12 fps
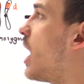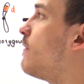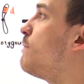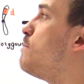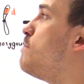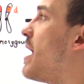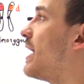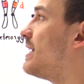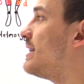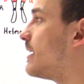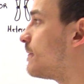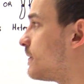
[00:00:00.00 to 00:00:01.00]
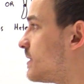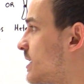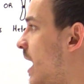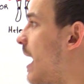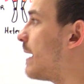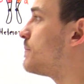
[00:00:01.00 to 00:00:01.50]
of many different
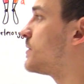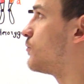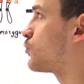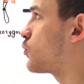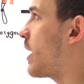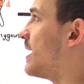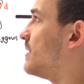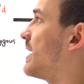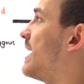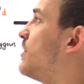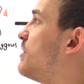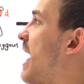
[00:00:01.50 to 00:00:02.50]
types of traits, and